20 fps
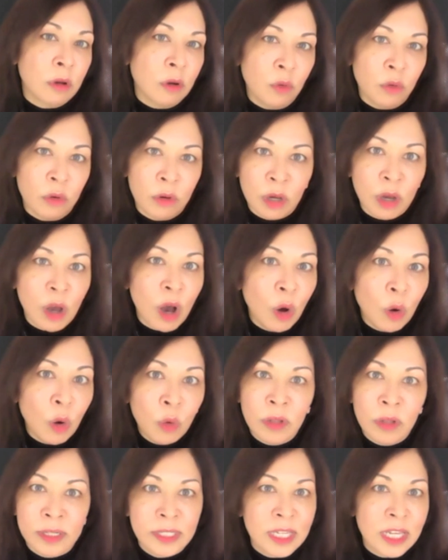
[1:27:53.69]
a
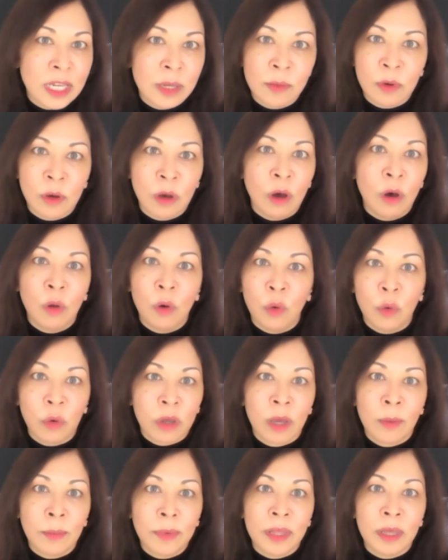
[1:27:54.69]
goal, a team goal or
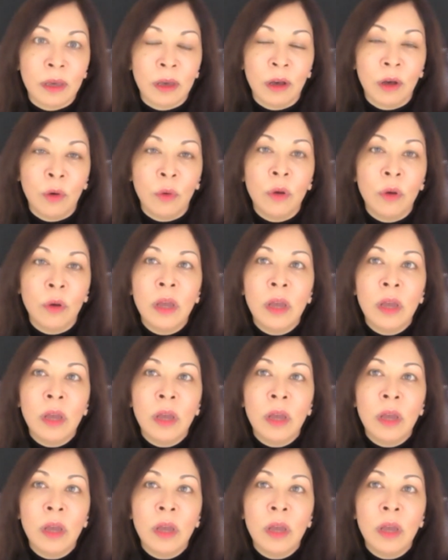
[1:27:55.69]
company goal.